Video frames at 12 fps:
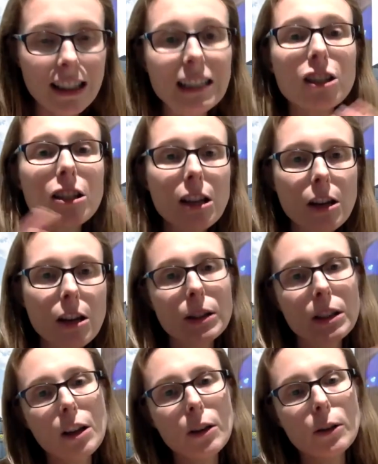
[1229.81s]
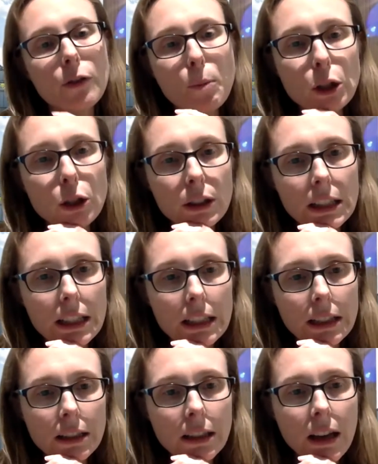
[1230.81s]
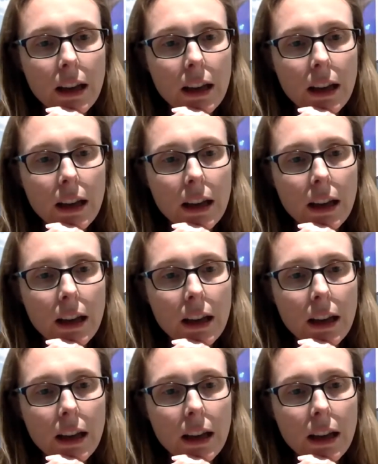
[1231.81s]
There's loads and loads of opportunities.